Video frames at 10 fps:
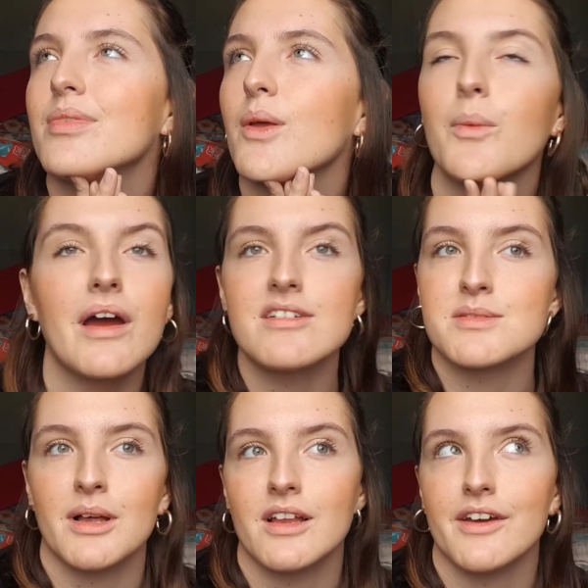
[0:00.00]
Where is
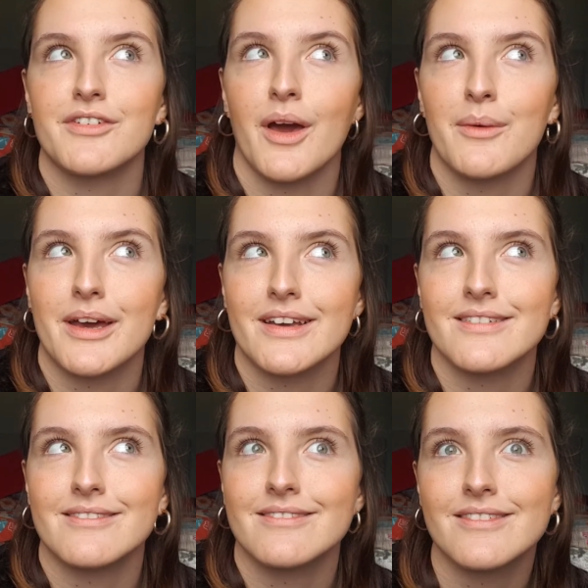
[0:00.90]
my life going?
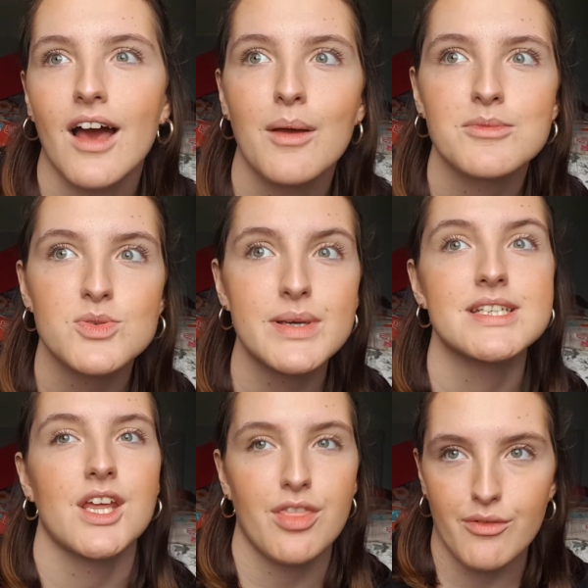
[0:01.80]
I'm
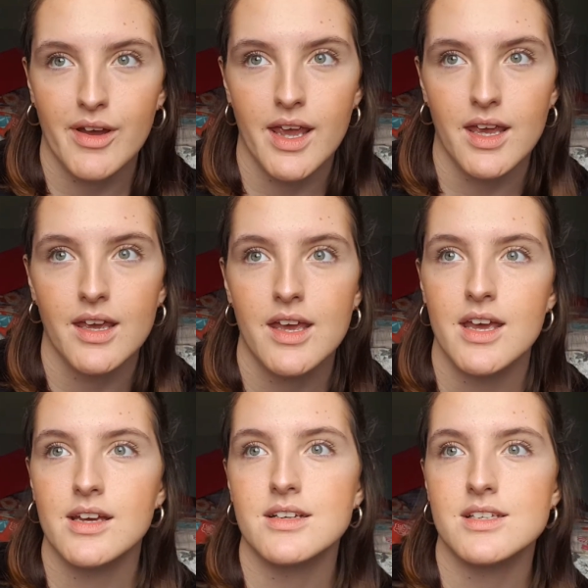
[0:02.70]
23,
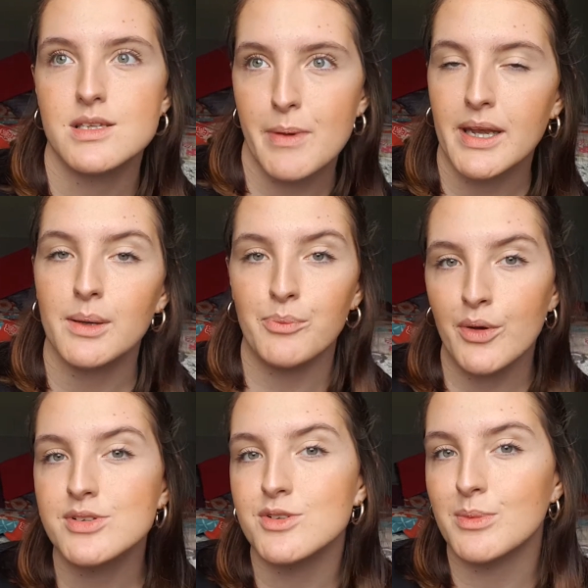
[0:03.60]
spending
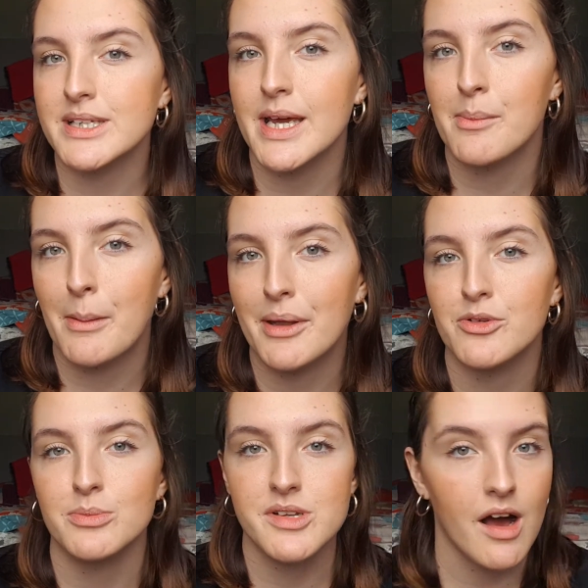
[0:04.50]
most of my day in my
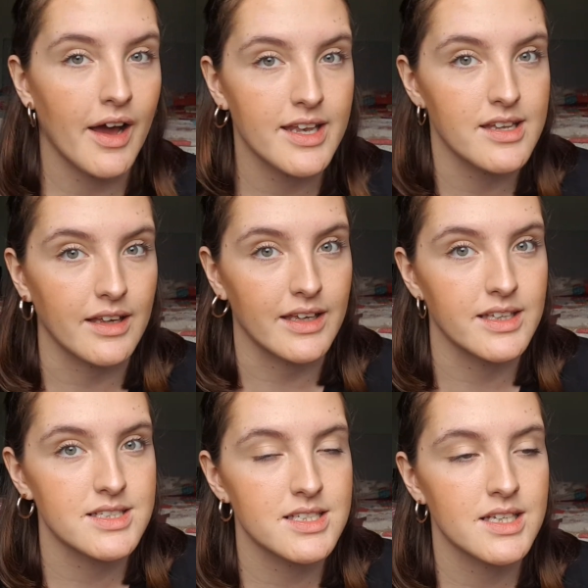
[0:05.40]
bedroom tidying
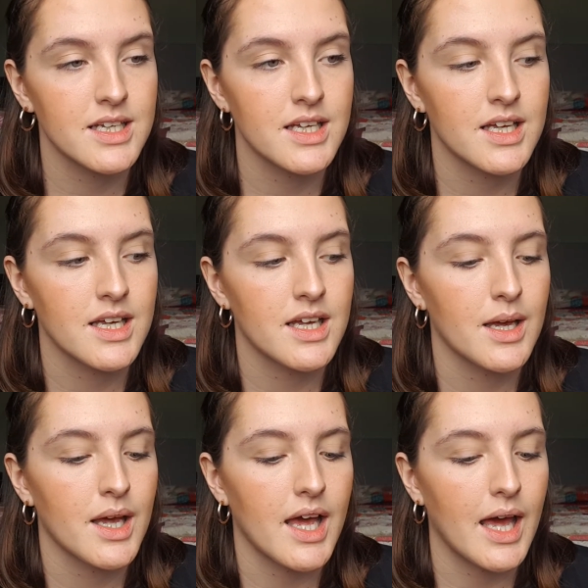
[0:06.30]
it
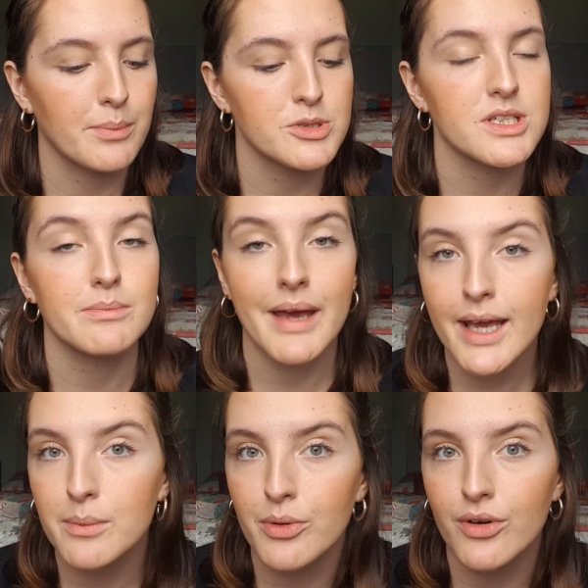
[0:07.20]
and putting
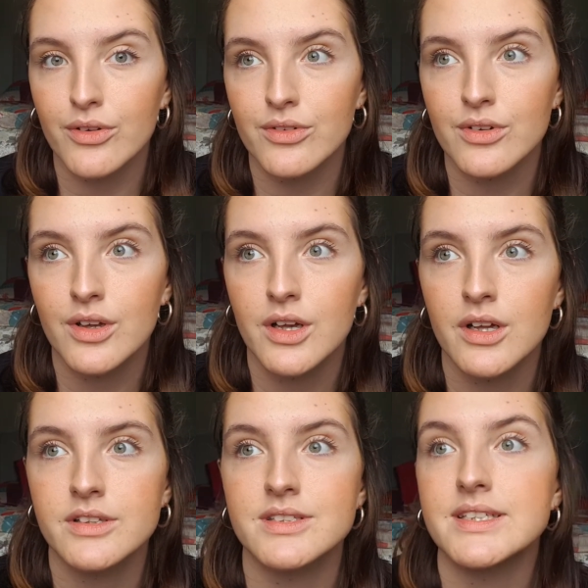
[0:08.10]
makeup on
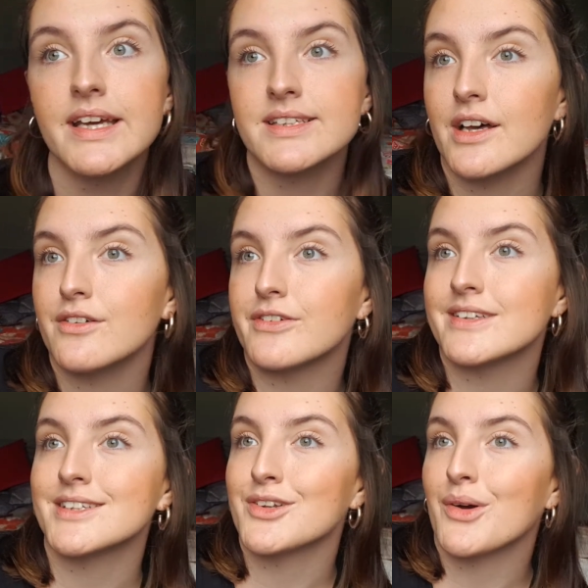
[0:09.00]
to take
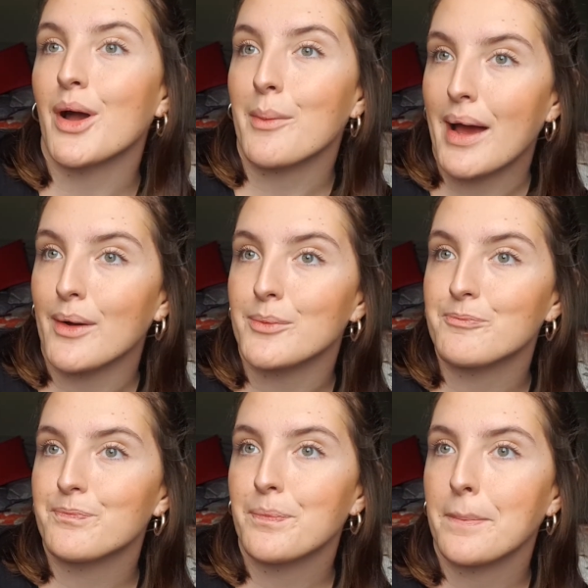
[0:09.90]
selfies and not go out.
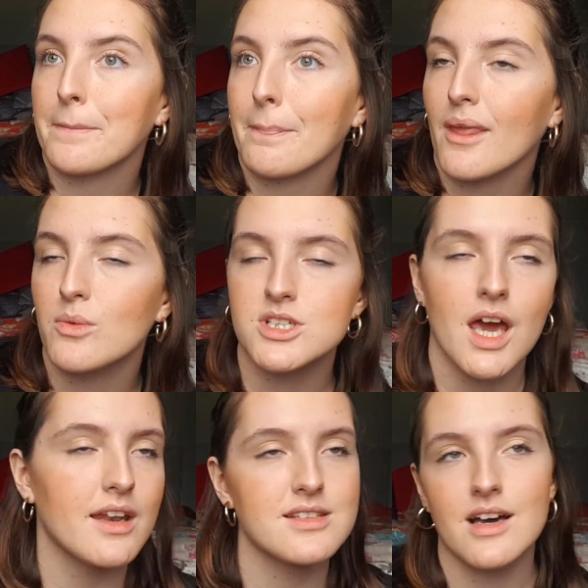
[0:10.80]
Which
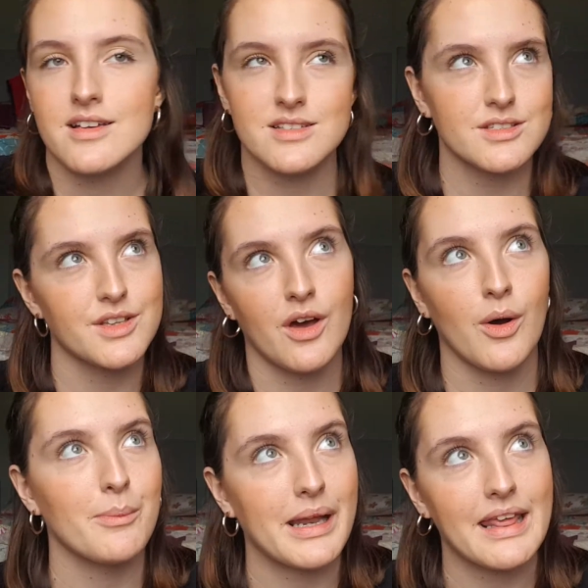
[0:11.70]
kind of ties into the
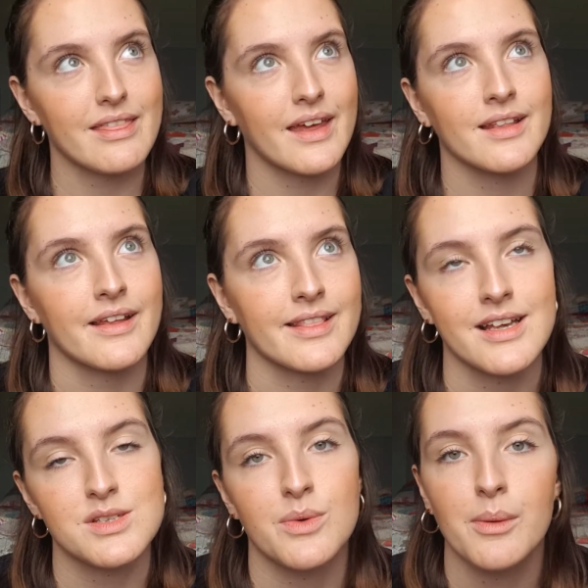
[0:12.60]
whole money thing, like
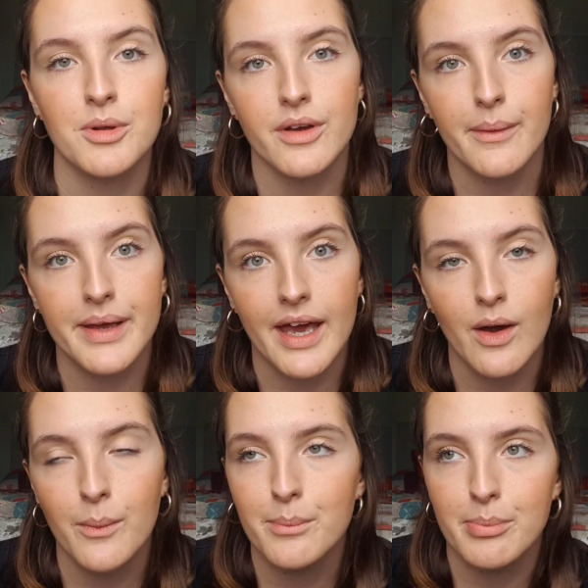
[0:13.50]
that's why I'm not going out.